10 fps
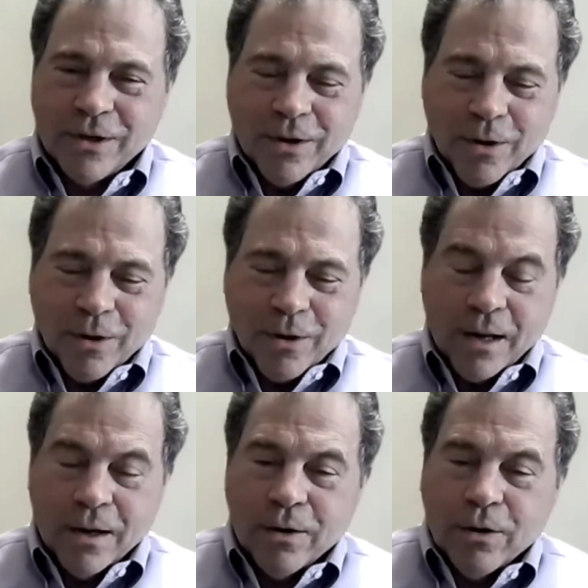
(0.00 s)

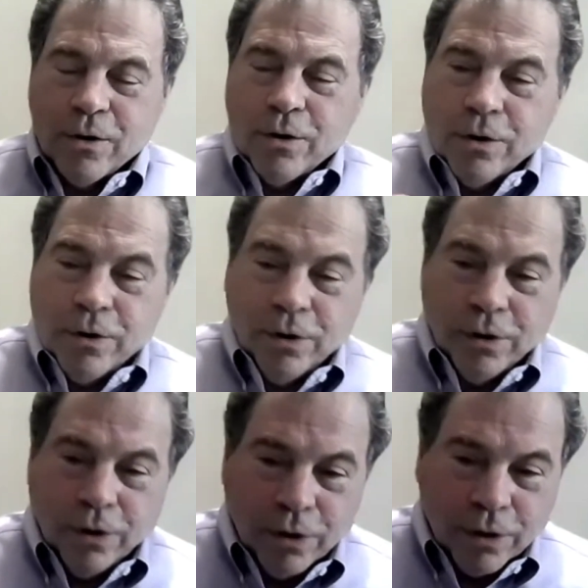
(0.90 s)
Okay.
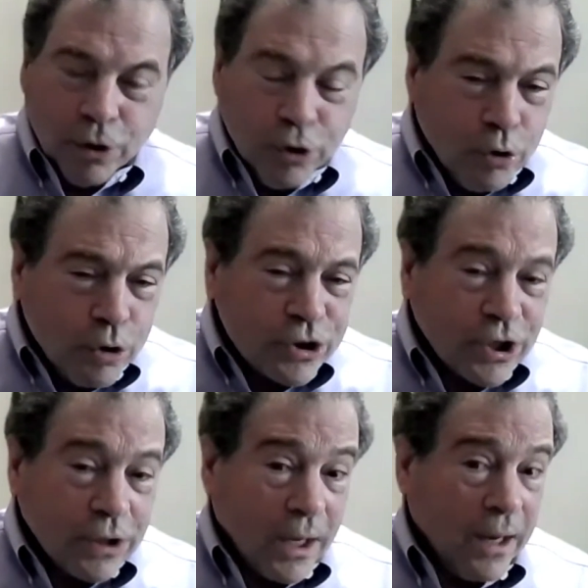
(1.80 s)

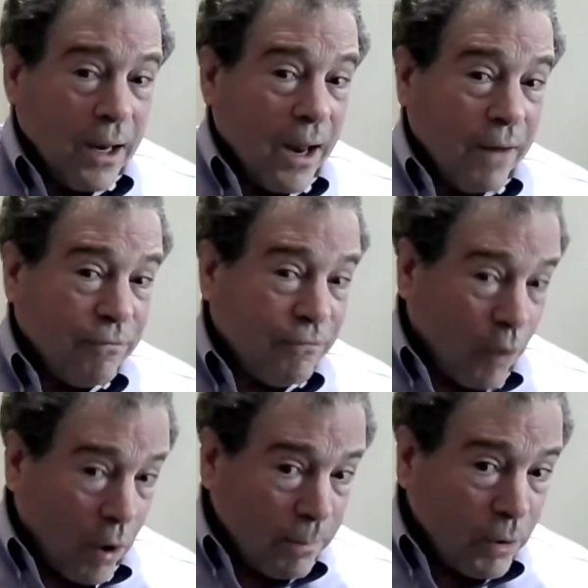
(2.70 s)
Usually a
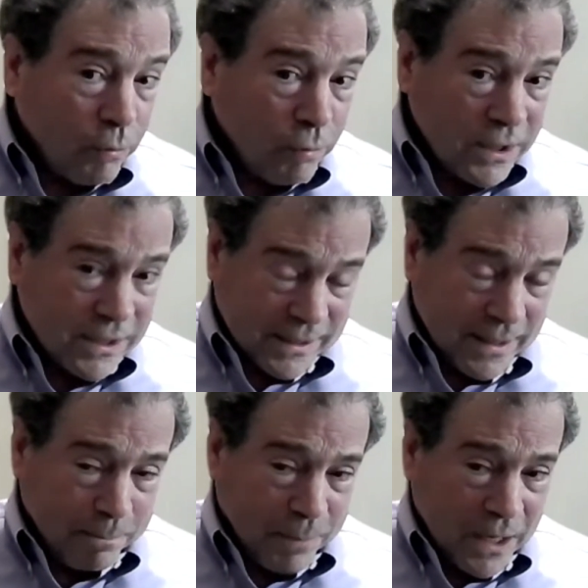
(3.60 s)
former
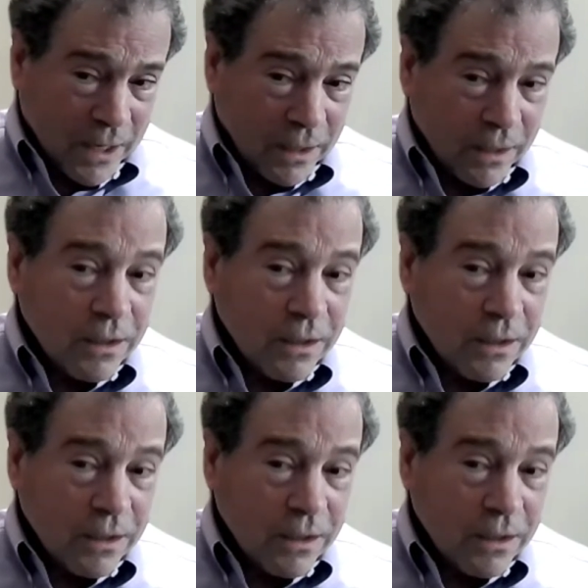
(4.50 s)
recipient